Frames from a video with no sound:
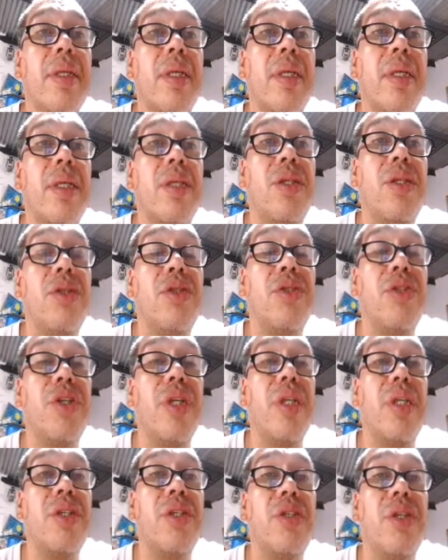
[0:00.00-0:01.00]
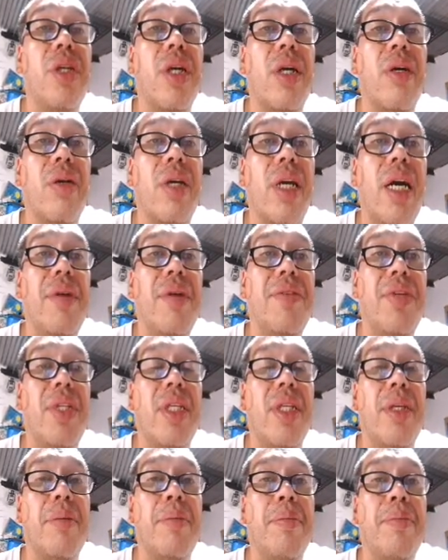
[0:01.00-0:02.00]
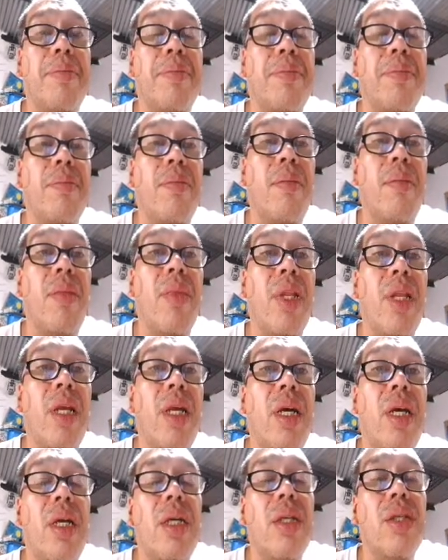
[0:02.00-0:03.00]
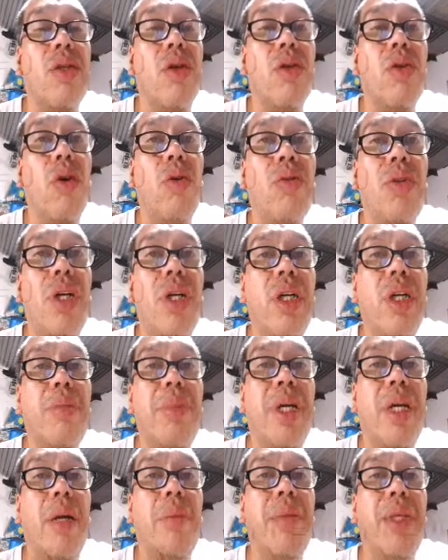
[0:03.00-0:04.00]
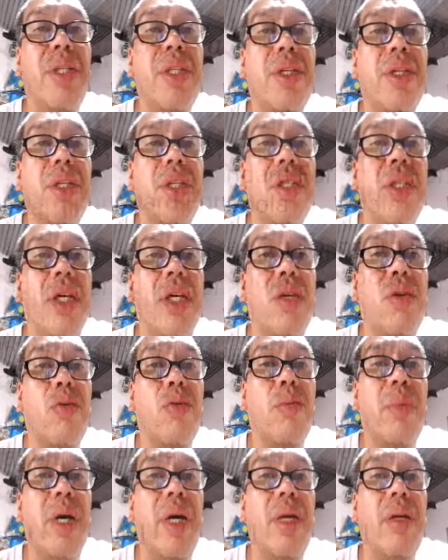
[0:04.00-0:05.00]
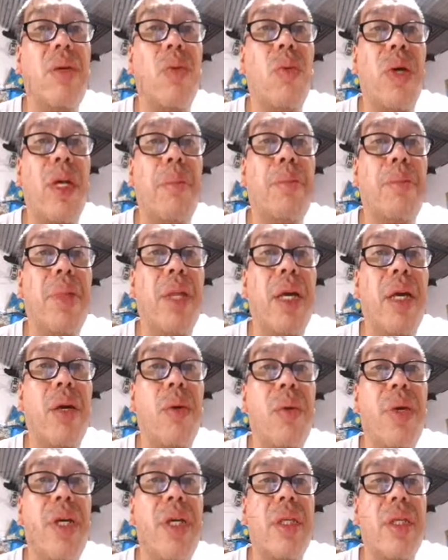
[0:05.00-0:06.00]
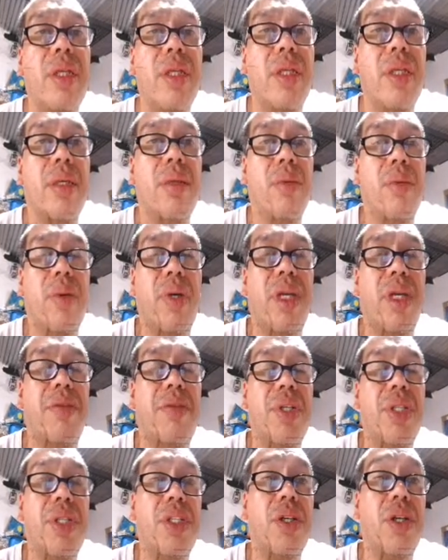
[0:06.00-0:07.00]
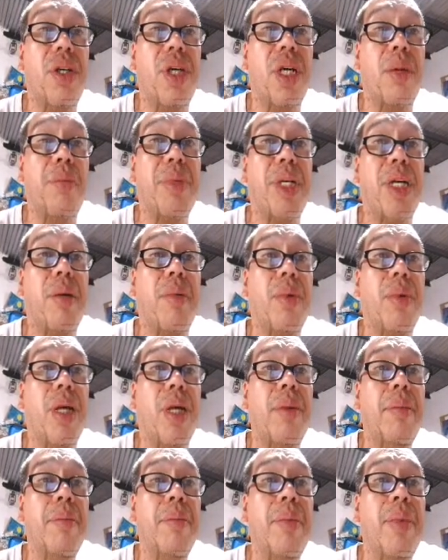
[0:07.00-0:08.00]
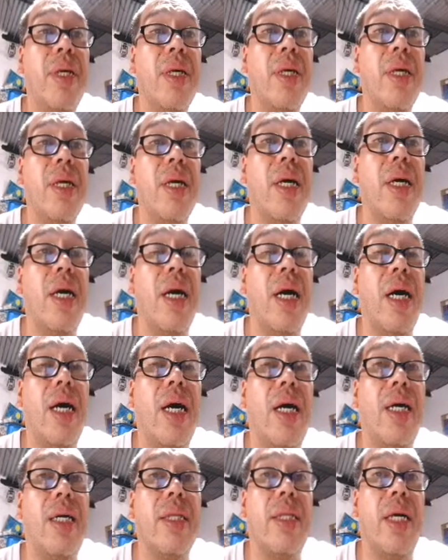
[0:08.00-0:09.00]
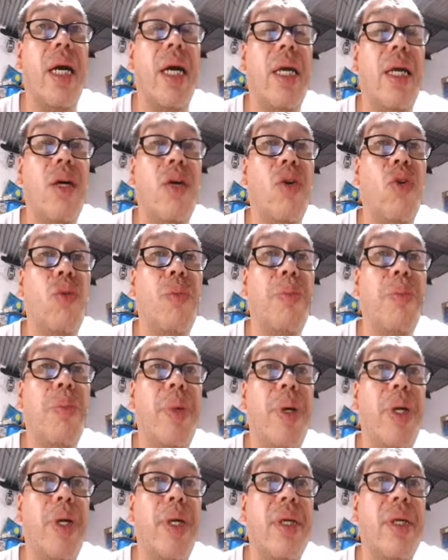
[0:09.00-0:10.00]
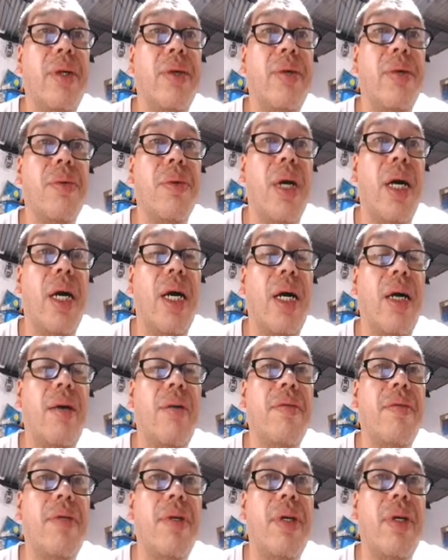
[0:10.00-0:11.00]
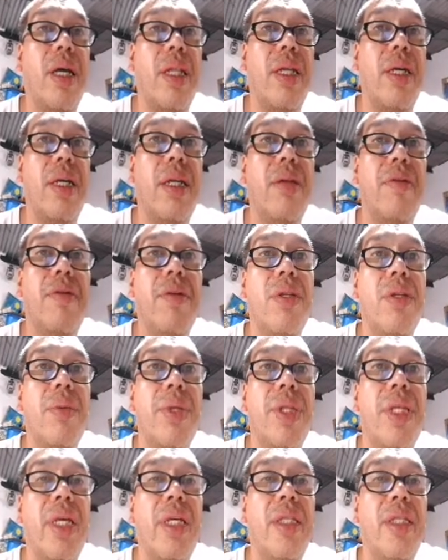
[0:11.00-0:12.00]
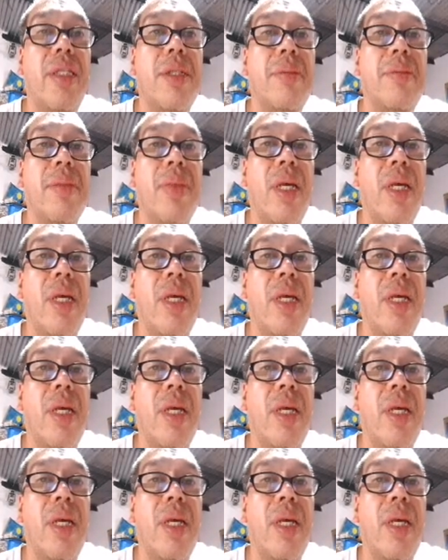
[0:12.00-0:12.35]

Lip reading: It just changed the concavity. So those are the parameters that you might want to play with whenever studying a parabola, and I hope you have a little fun with this,